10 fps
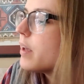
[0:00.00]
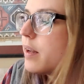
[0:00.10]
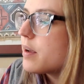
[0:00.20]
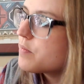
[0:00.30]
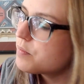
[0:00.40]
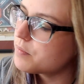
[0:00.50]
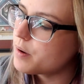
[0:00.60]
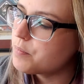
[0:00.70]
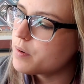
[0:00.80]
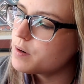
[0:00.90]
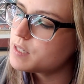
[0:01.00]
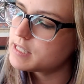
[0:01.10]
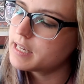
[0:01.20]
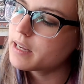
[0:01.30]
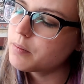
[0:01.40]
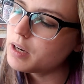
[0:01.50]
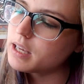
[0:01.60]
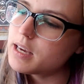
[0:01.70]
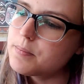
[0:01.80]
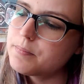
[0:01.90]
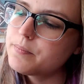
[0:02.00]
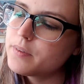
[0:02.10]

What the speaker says: and I'm gonna see, like, I'm gonna keep